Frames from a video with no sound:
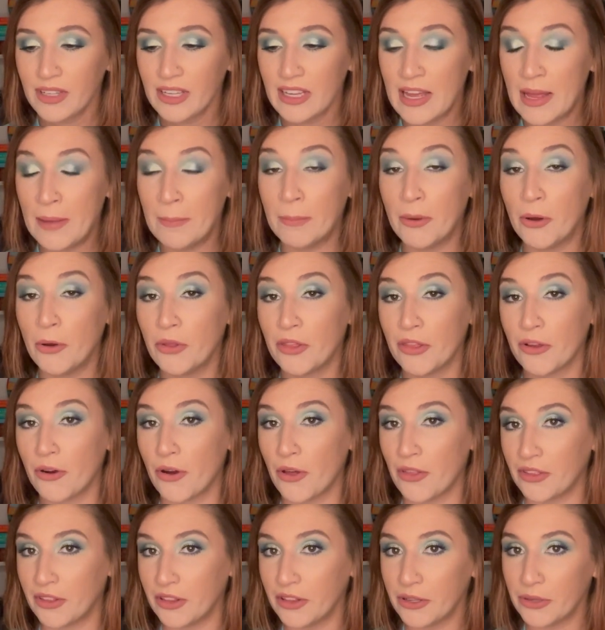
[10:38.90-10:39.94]
And both are
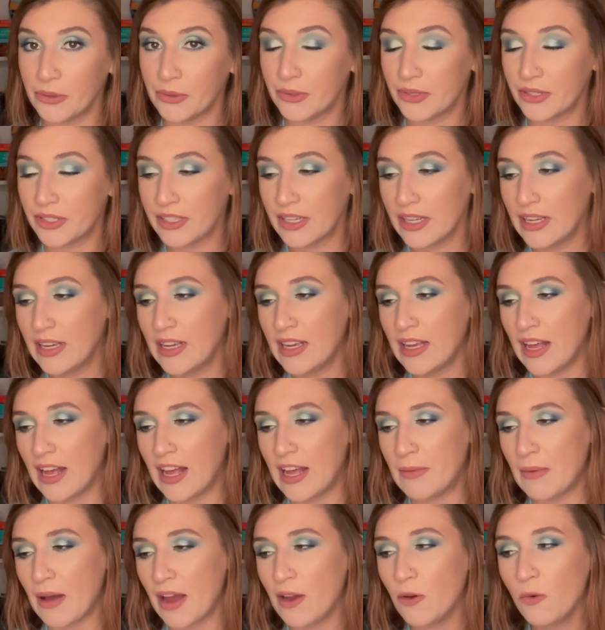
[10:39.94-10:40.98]
on the loose.
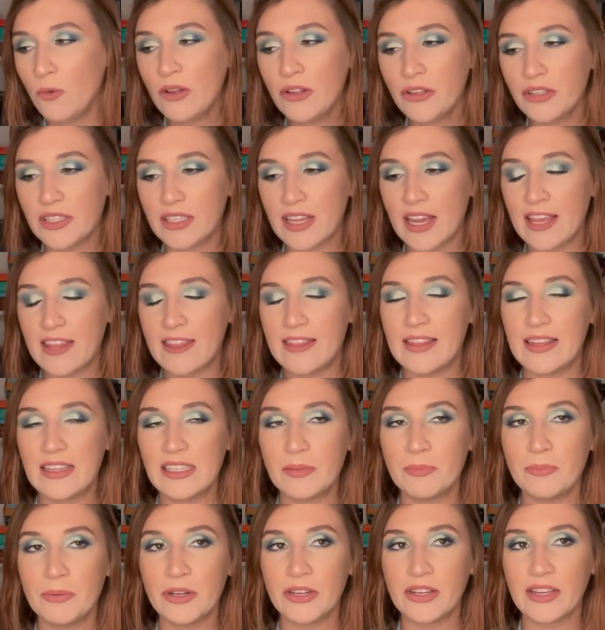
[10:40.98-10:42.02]
I will say
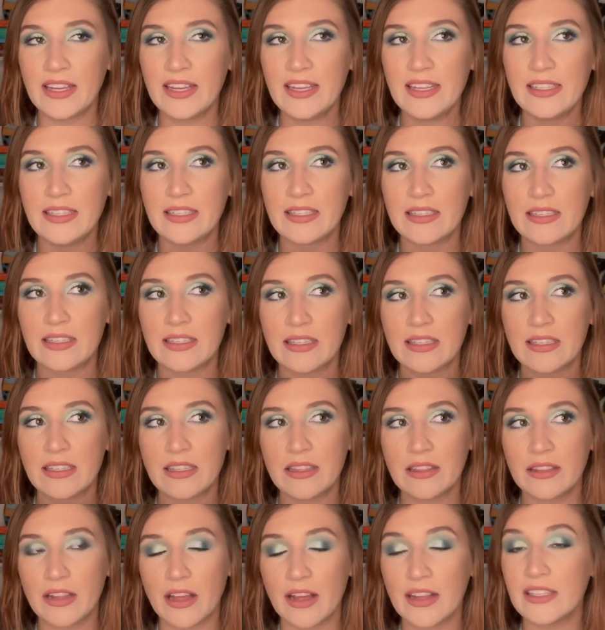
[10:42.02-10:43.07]
this book is
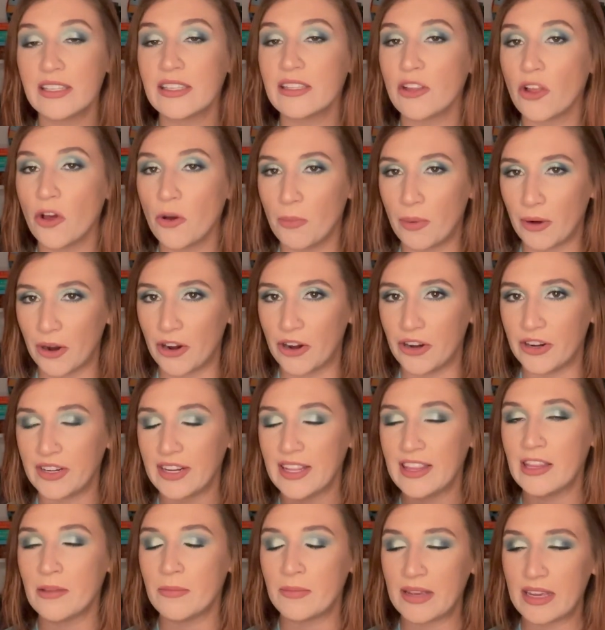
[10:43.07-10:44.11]
a slow burn
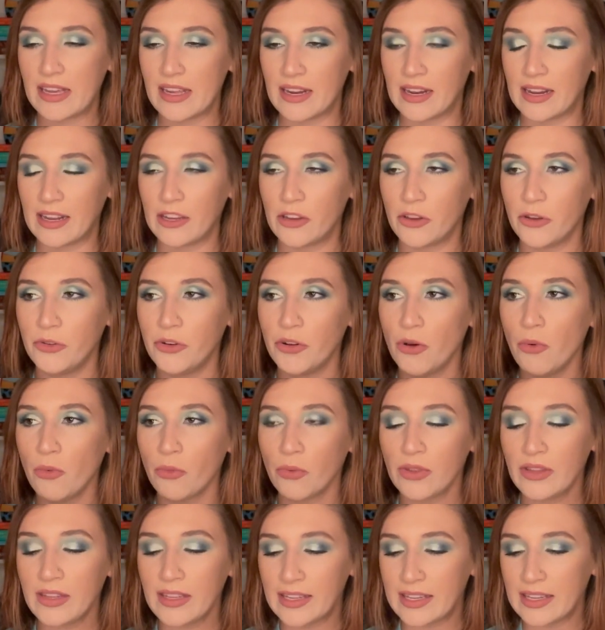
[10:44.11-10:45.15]
in the beginning. You don't
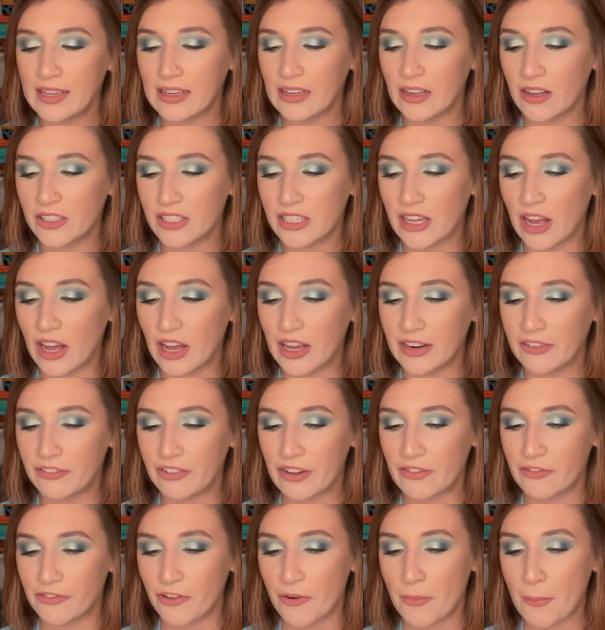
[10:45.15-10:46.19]
really get a ton of
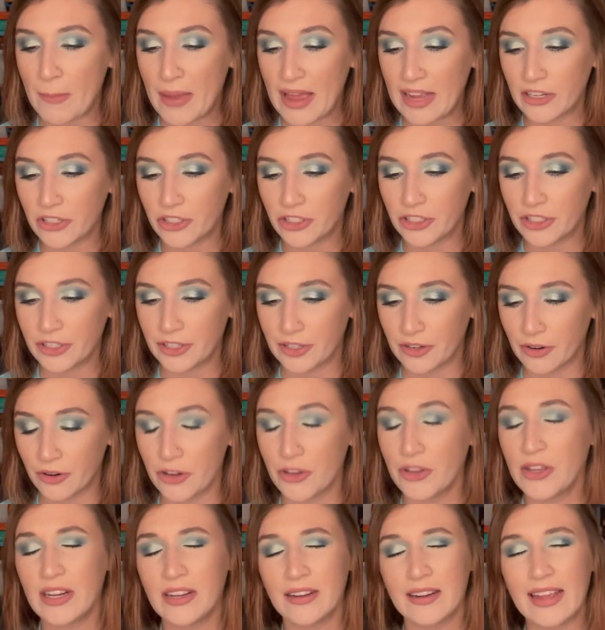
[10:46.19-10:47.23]
information, or
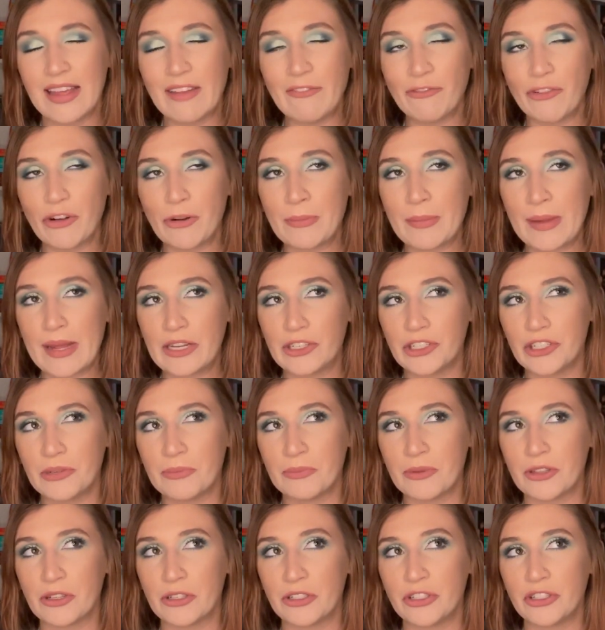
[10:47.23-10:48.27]
you get information,
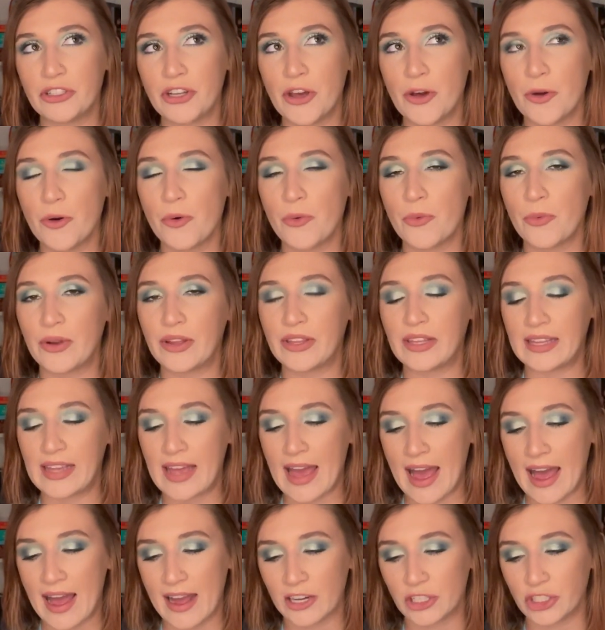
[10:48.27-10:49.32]
but there's no really
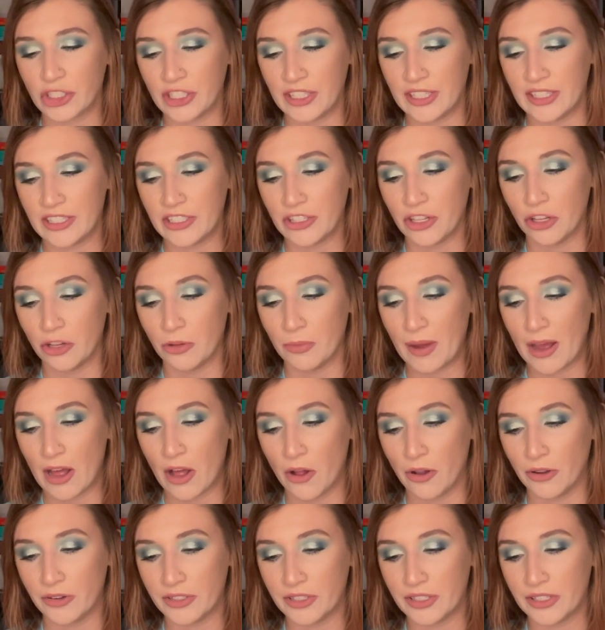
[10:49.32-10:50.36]
action until
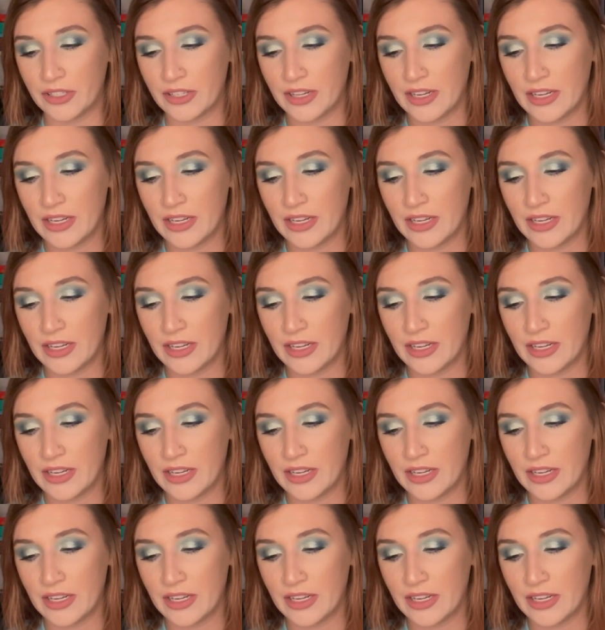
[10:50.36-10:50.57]
about